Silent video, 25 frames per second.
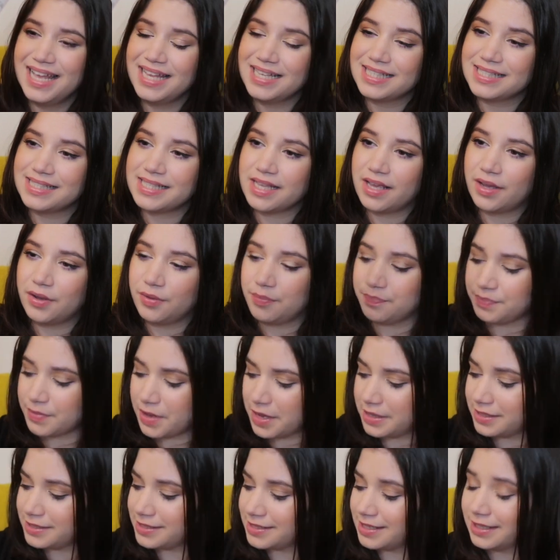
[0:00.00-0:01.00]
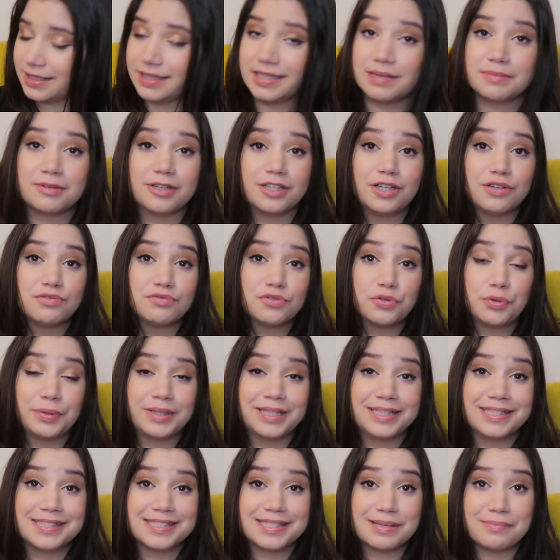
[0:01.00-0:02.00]
So I decided I'm gonna roll
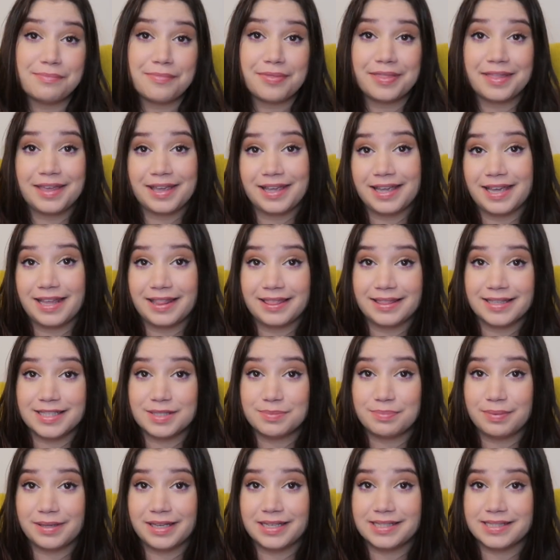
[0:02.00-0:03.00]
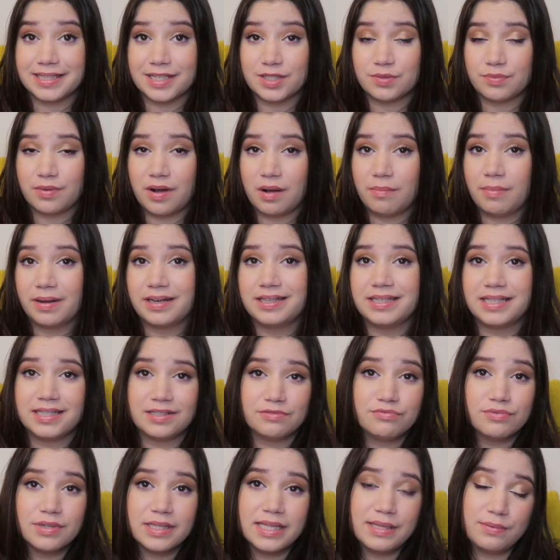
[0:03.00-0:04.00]
in something in this place as well, but
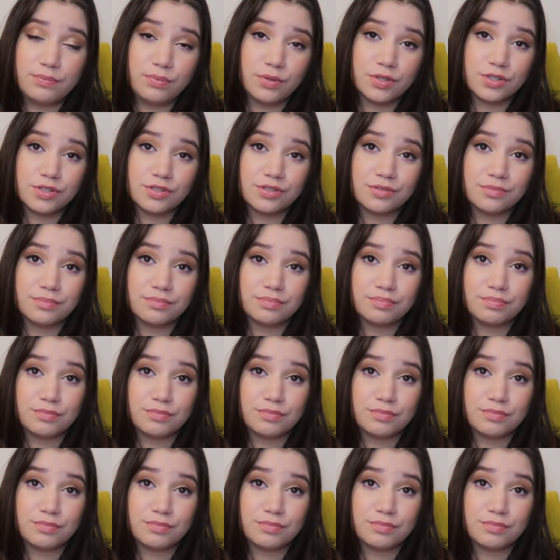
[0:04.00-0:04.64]
it really was